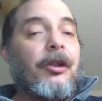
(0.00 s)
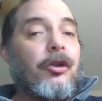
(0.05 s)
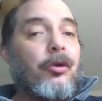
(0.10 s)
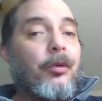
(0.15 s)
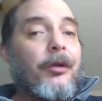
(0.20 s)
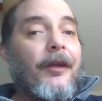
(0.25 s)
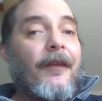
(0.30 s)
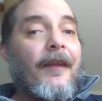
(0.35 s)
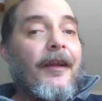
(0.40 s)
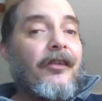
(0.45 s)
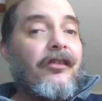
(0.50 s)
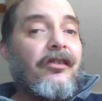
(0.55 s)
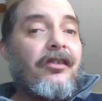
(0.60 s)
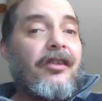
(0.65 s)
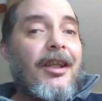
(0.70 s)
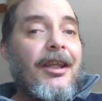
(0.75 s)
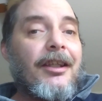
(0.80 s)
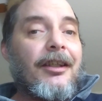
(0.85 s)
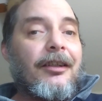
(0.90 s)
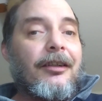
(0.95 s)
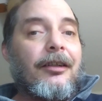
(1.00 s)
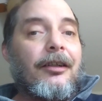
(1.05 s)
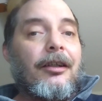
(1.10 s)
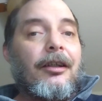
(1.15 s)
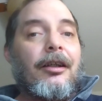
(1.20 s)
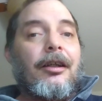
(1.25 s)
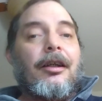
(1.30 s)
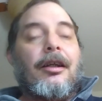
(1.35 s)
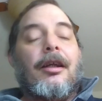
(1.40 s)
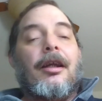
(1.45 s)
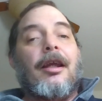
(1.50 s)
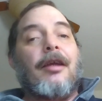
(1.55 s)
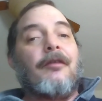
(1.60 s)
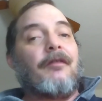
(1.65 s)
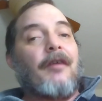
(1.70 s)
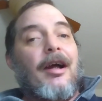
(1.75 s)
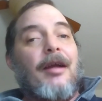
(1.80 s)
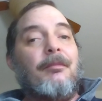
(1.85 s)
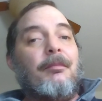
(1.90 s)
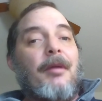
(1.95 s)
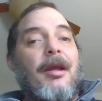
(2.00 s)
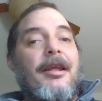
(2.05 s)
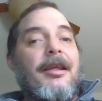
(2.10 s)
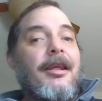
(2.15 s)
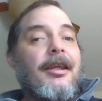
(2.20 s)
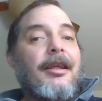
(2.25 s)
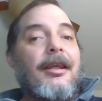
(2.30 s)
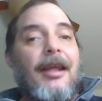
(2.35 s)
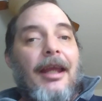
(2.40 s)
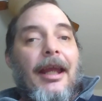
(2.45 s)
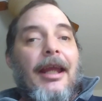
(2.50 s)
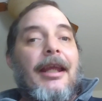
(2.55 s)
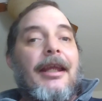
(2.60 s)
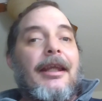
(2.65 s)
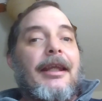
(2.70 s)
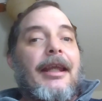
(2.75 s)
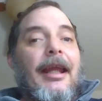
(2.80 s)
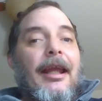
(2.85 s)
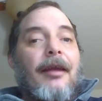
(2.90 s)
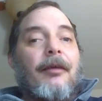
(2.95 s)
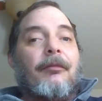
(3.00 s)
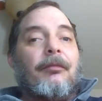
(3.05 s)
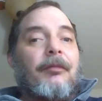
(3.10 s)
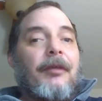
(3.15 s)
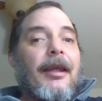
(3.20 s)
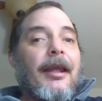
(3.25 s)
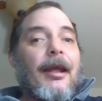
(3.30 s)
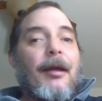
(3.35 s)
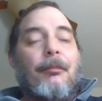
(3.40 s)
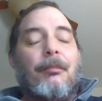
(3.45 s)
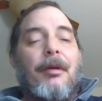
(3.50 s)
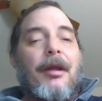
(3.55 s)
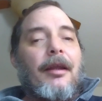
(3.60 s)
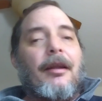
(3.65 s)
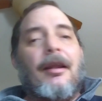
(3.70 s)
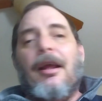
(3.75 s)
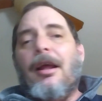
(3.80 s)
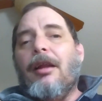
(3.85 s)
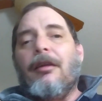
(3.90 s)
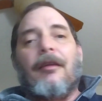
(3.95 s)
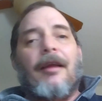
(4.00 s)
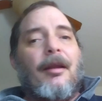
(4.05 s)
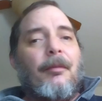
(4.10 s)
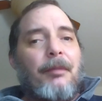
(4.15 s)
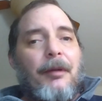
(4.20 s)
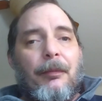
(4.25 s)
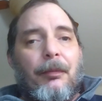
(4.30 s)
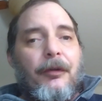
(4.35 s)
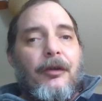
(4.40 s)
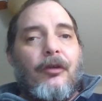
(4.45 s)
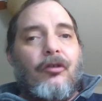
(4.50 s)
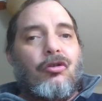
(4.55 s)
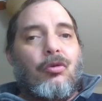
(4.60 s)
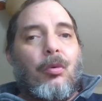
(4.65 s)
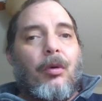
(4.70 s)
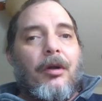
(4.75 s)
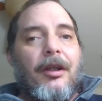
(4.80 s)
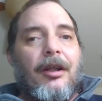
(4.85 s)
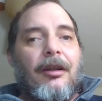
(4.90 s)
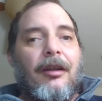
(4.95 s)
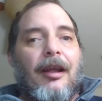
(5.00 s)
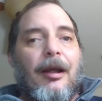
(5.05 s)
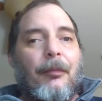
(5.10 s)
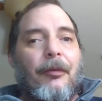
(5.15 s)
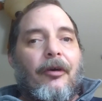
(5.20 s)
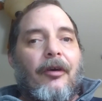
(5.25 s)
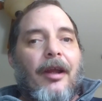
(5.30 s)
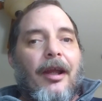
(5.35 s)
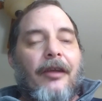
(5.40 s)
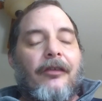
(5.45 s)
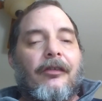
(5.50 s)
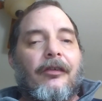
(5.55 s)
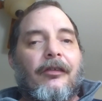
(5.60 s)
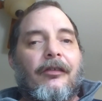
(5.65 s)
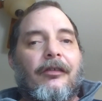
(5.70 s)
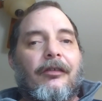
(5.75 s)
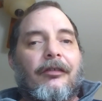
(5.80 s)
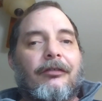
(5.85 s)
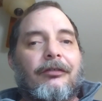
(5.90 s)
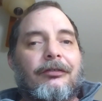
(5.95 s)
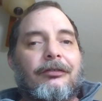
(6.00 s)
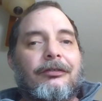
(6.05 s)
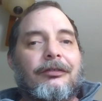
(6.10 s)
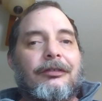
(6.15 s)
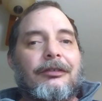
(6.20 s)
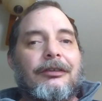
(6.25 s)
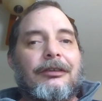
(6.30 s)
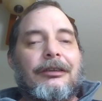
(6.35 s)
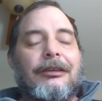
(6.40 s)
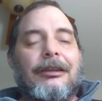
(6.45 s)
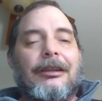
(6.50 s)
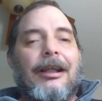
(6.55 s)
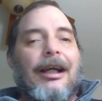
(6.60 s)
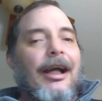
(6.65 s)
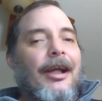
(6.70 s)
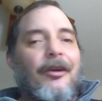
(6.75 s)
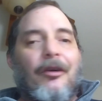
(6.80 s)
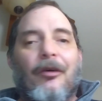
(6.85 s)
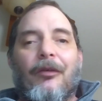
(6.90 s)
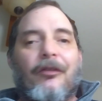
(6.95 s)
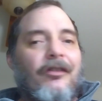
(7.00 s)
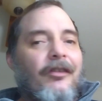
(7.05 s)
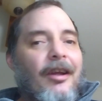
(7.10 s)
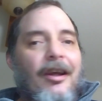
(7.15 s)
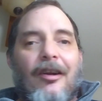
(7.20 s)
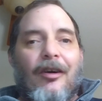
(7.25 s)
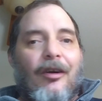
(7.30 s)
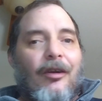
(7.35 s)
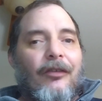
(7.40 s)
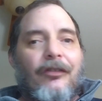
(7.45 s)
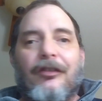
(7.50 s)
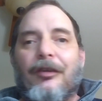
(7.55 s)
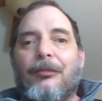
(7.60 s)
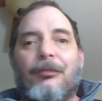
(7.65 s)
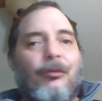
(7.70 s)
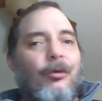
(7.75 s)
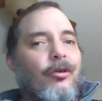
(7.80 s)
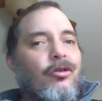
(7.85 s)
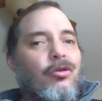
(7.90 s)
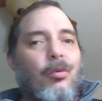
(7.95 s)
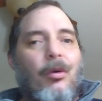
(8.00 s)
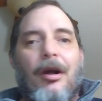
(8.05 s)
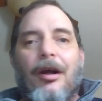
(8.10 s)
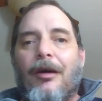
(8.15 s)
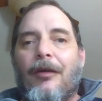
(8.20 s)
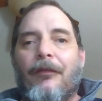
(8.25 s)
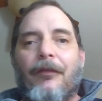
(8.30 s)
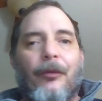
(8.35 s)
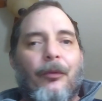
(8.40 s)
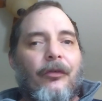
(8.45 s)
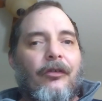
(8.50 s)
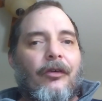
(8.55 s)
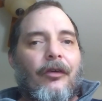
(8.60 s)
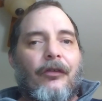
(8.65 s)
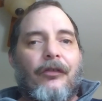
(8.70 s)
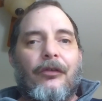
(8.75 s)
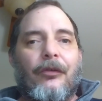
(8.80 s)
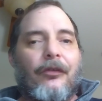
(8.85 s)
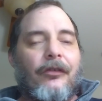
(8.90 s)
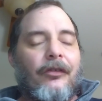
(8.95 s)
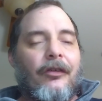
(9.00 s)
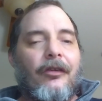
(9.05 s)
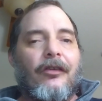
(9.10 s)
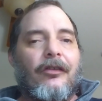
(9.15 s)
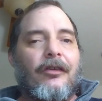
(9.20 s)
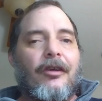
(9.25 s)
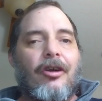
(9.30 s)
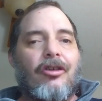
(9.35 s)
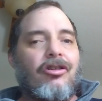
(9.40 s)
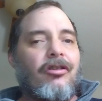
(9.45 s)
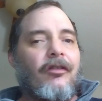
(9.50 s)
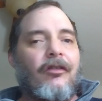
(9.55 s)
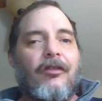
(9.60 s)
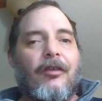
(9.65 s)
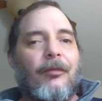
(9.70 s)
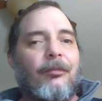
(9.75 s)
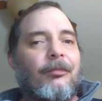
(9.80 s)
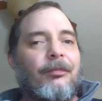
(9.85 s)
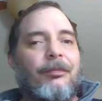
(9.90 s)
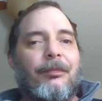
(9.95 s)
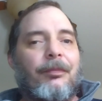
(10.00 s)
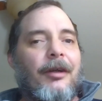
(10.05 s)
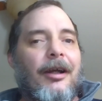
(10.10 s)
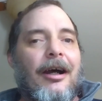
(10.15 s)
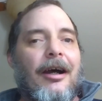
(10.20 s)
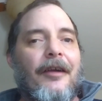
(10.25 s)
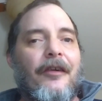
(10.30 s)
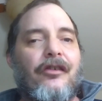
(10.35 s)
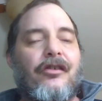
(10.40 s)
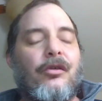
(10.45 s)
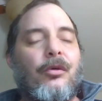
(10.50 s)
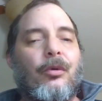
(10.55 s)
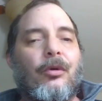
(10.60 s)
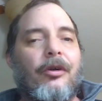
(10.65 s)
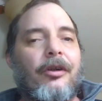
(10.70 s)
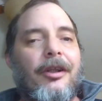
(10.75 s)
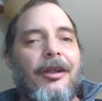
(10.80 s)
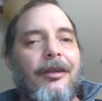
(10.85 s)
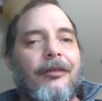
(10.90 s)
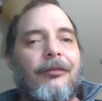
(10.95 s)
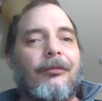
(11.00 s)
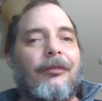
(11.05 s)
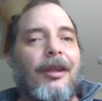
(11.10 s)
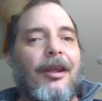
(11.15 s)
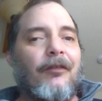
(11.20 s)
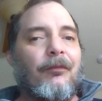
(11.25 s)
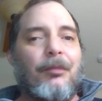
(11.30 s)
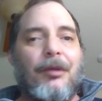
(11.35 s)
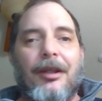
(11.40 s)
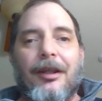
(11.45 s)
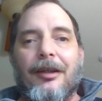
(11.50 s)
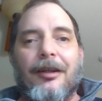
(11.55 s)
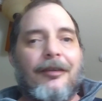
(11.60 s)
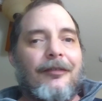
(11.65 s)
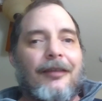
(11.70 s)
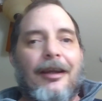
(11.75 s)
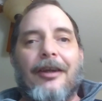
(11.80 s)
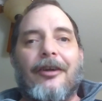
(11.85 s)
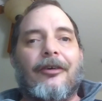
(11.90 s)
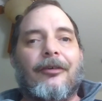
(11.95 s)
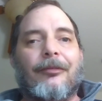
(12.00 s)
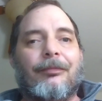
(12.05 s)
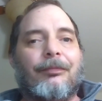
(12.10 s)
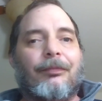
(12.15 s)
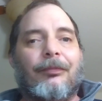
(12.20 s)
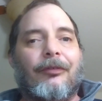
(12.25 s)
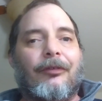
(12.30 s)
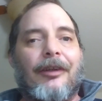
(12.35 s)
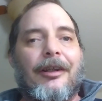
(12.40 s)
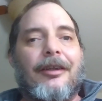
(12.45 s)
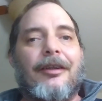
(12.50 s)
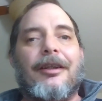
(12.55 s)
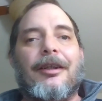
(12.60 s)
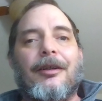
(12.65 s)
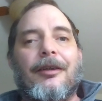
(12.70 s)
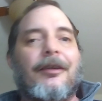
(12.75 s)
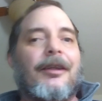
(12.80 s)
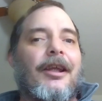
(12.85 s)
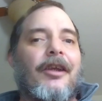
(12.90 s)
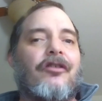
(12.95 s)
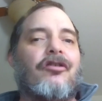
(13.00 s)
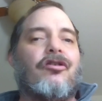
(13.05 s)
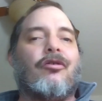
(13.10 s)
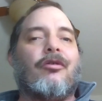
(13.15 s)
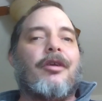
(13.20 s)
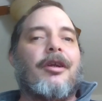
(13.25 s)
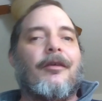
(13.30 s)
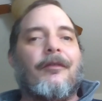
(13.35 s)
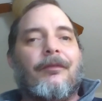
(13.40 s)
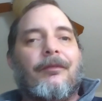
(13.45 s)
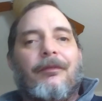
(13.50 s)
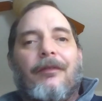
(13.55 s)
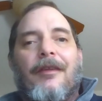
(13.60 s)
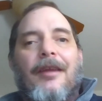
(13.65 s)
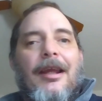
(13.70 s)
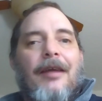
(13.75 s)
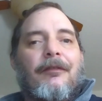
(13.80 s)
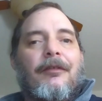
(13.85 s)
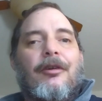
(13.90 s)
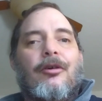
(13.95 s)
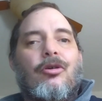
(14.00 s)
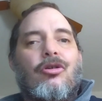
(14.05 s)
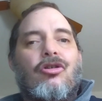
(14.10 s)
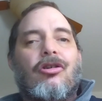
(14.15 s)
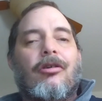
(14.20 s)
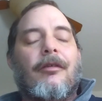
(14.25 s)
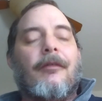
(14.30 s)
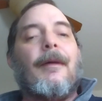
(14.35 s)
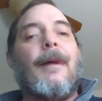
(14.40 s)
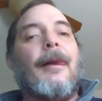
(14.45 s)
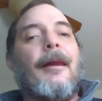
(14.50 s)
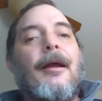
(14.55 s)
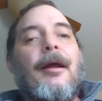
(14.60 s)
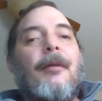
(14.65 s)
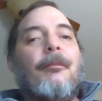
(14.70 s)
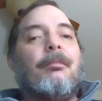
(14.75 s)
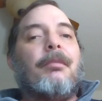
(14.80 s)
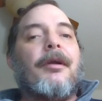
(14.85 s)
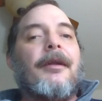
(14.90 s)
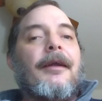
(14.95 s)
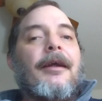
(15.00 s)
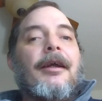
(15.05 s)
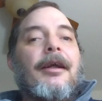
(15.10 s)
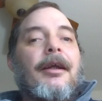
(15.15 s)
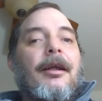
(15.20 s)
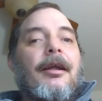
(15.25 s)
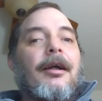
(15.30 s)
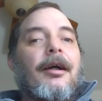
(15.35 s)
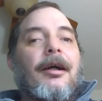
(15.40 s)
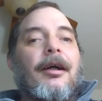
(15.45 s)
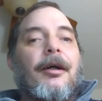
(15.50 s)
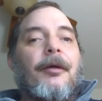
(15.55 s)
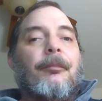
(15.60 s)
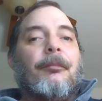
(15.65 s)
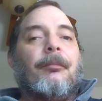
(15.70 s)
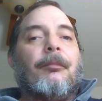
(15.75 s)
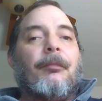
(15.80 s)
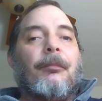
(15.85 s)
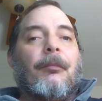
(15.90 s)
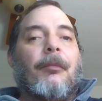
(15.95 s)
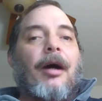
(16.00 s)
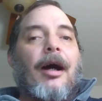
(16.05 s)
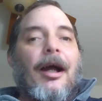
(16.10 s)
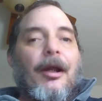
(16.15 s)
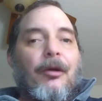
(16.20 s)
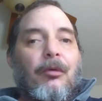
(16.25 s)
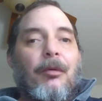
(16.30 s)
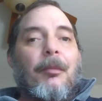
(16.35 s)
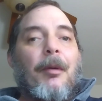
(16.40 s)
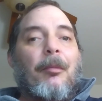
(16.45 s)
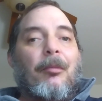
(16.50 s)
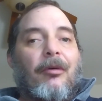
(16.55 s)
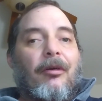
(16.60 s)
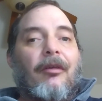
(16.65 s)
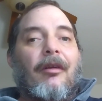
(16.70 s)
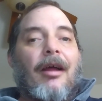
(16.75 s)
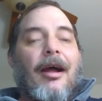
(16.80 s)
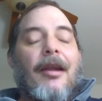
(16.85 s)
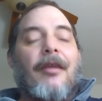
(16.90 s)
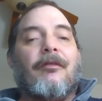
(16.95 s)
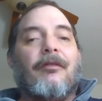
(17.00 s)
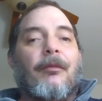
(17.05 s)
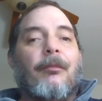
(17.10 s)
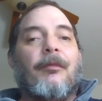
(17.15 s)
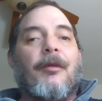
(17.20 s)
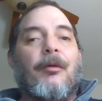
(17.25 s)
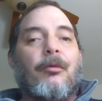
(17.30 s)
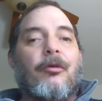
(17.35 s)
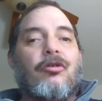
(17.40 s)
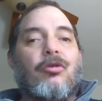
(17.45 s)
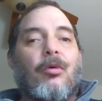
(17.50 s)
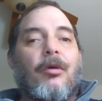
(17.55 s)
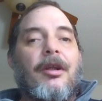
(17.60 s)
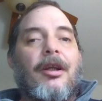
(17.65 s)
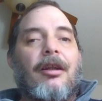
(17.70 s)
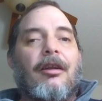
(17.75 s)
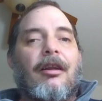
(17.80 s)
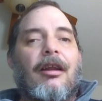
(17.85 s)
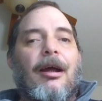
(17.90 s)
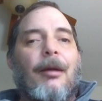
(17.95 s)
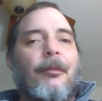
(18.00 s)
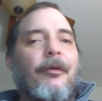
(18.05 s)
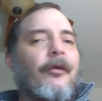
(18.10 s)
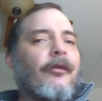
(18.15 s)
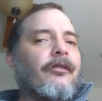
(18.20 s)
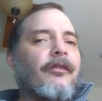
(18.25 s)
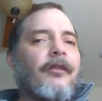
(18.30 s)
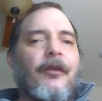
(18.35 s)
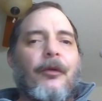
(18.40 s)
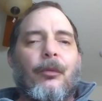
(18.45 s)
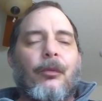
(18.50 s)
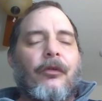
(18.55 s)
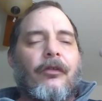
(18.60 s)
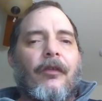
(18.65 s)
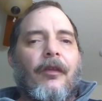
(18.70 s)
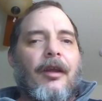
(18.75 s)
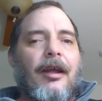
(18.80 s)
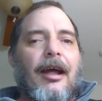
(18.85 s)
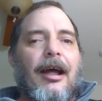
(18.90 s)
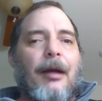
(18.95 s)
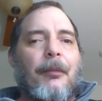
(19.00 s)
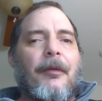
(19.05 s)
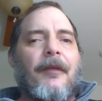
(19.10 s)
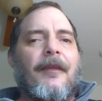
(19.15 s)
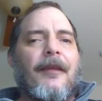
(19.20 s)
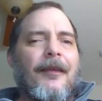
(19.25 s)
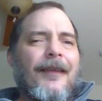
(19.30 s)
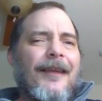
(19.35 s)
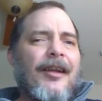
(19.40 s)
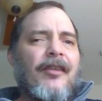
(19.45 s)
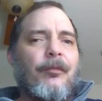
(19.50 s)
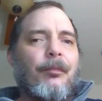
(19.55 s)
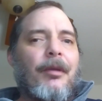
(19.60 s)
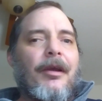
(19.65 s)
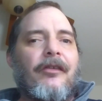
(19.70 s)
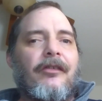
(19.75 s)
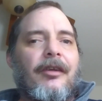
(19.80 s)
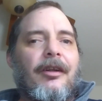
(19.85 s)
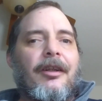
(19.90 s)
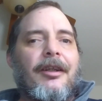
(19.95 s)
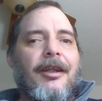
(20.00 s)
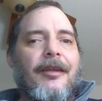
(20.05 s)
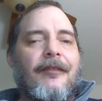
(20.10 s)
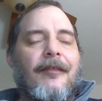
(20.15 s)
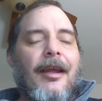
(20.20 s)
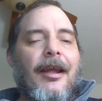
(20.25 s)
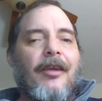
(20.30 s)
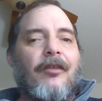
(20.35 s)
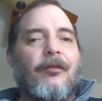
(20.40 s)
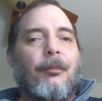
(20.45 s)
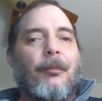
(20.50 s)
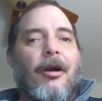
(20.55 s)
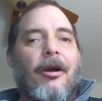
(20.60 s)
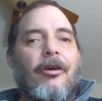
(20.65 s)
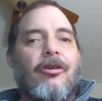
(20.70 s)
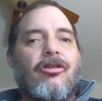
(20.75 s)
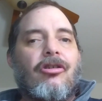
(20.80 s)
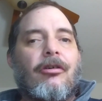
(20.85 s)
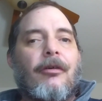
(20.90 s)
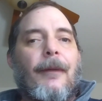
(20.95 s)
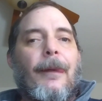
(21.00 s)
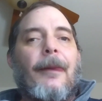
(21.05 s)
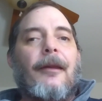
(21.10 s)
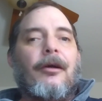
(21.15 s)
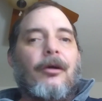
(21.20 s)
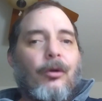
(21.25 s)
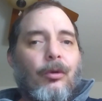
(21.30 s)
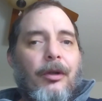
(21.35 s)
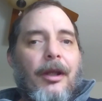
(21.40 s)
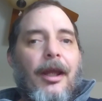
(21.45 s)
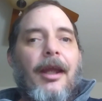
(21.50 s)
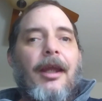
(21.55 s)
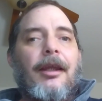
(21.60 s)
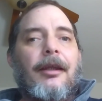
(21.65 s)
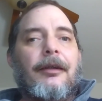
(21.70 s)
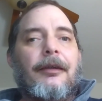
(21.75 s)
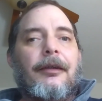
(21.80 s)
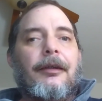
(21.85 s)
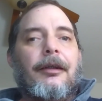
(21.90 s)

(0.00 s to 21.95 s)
you can then see. If I'm making a campaign, a lot of people use 20-kilometer hexes. I know it's all, some were 12, there was all sorts of discussion. Some connoisseur can give me an entire litany history of the evolution, but I remember a lot of them that were 20 kilometers, and there was the comment that that's basically a day's march. Okay,